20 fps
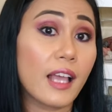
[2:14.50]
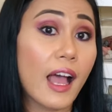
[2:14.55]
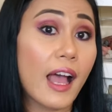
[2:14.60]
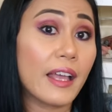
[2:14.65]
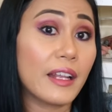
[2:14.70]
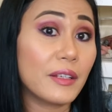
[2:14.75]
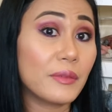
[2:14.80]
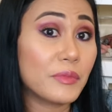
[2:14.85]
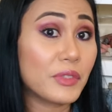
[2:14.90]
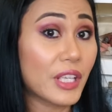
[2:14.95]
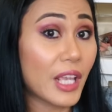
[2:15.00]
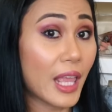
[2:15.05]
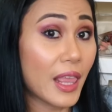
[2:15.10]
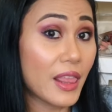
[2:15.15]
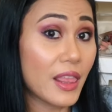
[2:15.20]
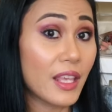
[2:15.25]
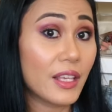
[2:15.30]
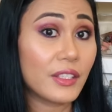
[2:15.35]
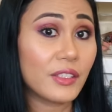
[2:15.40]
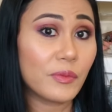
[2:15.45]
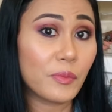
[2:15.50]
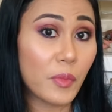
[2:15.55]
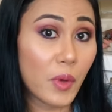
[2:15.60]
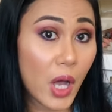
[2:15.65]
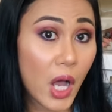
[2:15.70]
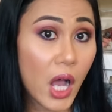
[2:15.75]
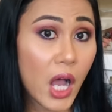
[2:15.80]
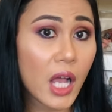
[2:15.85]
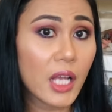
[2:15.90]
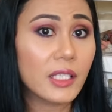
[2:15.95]
items in this
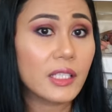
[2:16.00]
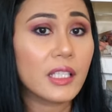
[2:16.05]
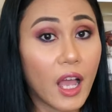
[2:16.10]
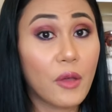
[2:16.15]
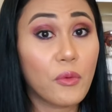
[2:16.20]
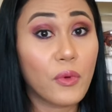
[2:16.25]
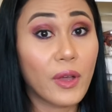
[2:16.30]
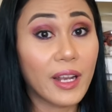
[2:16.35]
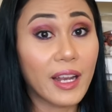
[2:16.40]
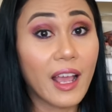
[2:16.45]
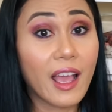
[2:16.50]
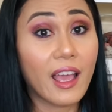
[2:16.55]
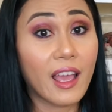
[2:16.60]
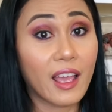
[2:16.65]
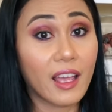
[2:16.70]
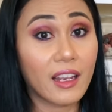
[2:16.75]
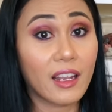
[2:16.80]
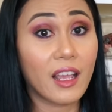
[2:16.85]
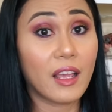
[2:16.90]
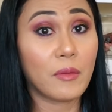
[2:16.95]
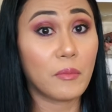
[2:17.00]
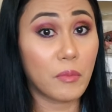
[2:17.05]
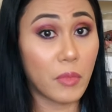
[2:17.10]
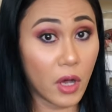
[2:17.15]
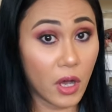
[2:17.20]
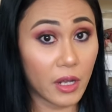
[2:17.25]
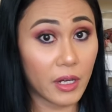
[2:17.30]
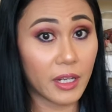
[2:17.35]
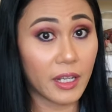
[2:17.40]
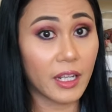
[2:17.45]
box, I went ahead and
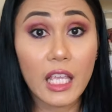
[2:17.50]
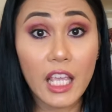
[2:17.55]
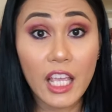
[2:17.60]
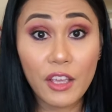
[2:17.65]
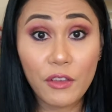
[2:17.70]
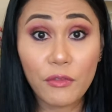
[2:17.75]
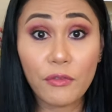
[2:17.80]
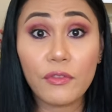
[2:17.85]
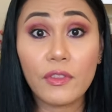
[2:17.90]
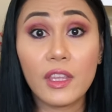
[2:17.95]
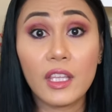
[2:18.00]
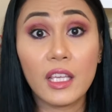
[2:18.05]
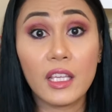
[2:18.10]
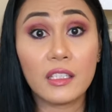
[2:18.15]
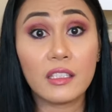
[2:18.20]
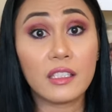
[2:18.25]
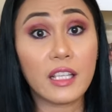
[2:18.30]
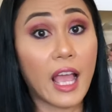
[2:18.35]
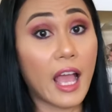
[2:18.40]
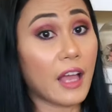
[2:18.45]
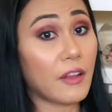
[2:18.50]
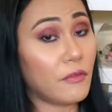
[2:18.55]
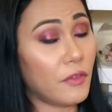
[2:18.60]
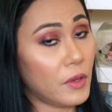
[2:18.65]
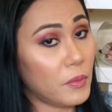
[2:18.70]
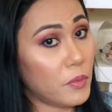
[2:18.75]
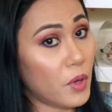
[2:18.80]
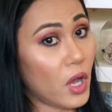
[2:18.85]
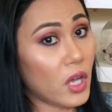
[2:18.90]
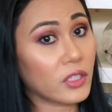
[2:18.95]
bought it. If this
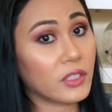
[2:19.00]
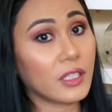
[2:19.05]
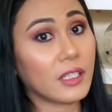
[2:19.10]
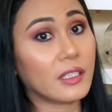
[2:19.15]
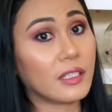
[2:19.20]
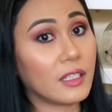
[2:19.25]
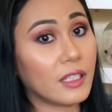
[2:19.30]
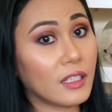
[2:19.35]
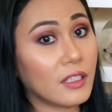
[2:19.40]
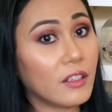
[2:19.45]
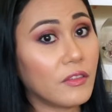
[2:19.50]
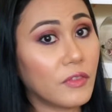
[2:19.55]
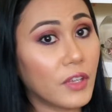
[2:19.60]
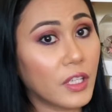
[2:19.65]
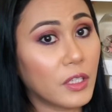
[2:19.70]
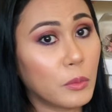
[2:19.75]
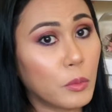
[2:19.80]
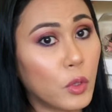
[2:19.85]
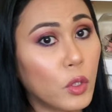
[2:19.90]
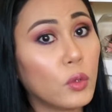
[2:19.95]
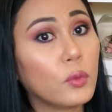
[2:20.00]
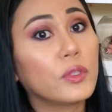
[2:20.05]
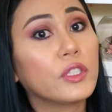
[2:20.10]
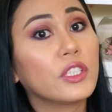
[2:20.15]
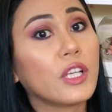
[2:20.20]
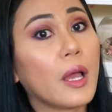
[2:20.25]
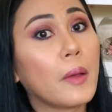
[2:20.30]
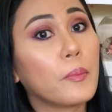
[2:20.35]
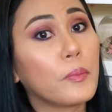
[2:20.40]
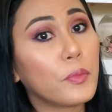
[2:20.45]
advent box is still available,
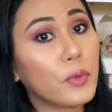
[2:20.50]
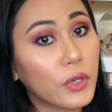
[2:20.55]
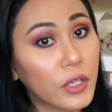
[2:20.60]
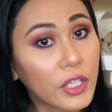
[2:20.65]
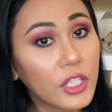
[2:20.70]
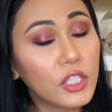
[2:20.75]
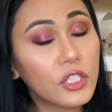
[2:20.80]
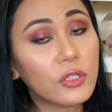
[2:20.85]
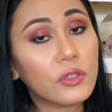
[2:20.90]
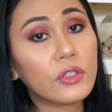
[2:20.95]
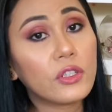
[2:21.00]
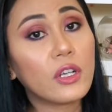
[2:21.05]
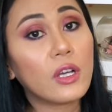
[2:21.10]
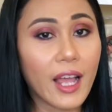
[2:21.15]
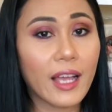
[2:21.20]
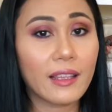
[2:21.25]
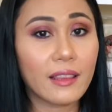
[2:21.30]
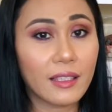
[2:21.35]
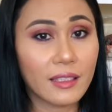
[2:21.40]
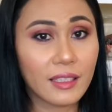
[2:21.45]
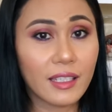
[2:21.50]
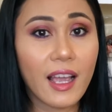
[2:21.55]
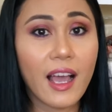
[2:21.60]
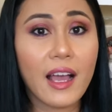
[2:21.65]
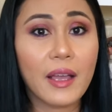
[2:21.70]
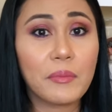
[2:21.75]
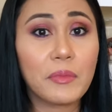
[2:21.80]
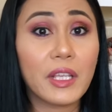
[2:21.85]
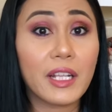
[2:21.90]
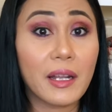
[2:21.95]
which I'm pretty sure at the
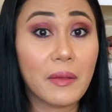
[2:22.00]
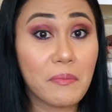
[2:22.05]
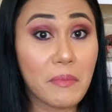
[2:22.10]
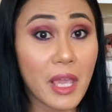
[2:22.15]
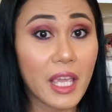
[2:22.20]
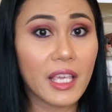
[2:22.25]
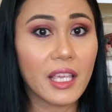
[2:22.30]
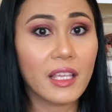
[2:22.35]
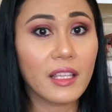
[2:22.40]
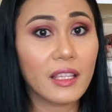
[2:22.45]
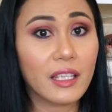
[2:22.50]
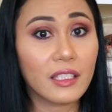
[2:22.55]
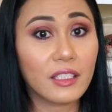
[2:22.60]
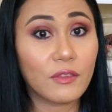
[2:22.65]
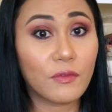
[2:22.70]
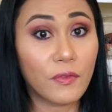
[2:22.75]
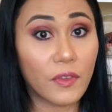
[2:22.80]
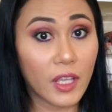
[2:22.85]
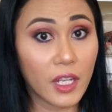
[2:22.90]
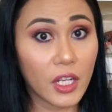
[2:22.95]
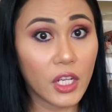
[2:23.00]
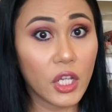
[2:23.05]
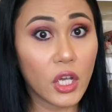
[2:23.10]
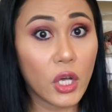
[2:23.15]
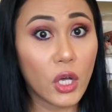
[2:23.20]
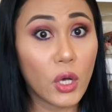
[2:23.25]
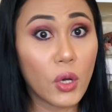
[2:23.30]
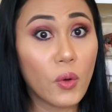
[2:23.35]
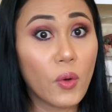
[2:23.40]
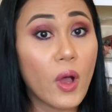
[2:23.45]
time that I'm making this
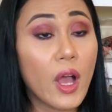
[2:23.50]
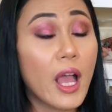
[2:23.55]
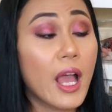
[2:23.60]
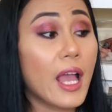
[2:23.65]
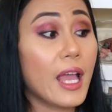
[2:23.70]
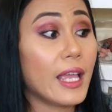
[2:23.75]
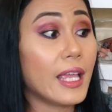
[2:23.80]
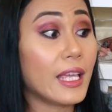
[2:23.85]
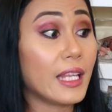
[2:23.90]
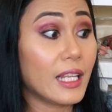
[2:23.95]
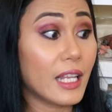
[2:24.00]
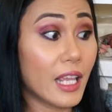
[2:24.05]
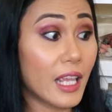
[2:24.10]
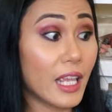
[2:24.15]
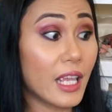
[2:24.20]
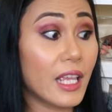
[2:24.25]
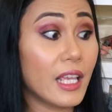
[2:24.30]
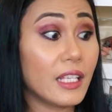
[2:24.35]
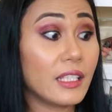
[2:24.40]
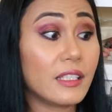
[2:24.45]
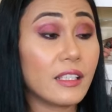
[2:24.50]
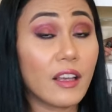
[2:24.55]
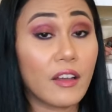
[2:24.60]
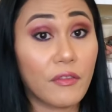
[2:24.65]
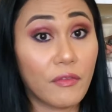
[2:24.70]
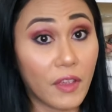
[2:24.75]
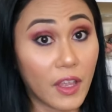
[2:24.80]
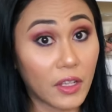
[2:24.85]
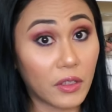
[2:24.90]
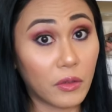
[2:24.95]
video, it is
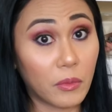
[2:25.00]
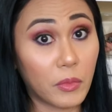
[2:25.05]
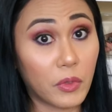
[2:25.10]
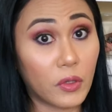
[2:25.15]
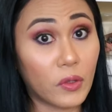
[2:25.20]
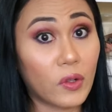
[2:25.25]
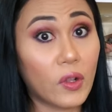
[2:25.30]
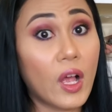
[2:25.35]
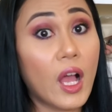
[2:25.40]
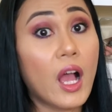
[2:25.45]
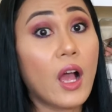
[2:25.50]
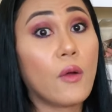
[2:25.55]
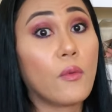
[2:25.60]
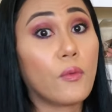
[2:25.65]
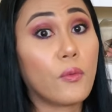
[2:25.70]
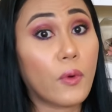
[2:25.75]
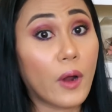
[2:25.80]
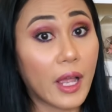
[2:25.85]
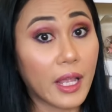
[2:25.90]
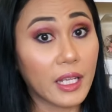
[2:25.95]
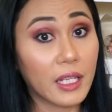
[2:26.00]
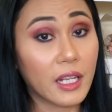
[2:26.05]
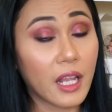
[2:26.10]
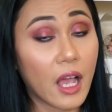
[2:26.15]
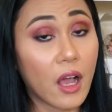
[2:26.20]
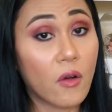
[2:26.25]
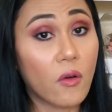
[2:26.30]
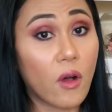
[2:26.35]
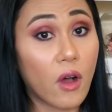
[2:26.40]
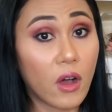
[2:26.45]
available right
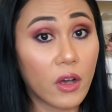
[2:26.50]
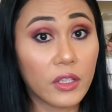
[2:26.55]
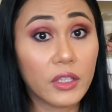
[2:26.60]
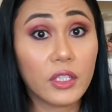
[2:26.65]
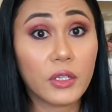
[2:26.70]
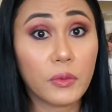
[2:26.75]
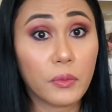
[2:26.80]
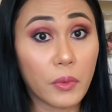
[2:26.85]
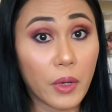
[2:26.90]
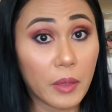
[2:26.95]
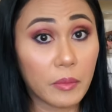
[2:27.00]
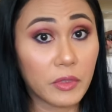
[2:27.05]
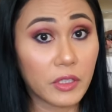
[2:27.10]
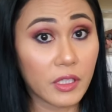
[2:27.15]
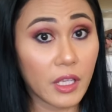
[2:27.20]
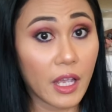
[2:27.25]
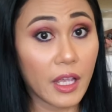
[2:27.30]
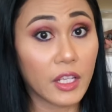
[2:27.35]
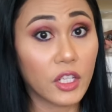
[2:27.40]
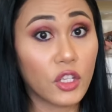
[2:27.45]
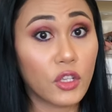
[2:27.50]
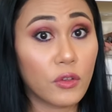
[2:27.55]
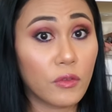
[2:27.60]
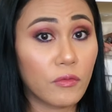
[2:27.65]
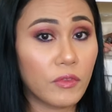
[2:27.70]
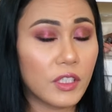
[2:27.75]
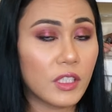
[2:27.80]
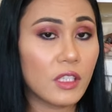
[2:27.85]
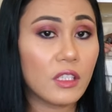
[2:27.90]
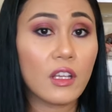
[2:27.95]
now on their website,
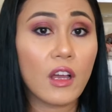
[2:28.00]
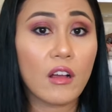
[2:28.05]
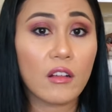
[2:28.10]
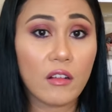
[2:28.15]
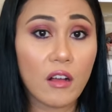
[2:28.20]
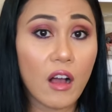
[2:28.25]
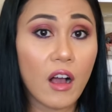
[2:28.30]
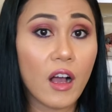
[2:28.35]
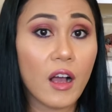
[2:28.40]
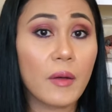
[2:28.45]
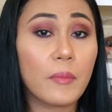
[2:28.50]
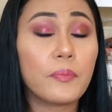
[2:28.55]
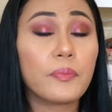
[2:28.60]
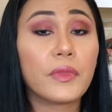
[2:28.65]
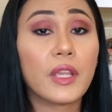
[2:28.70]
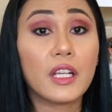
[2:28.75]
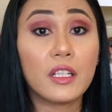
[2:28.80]
qvc.com.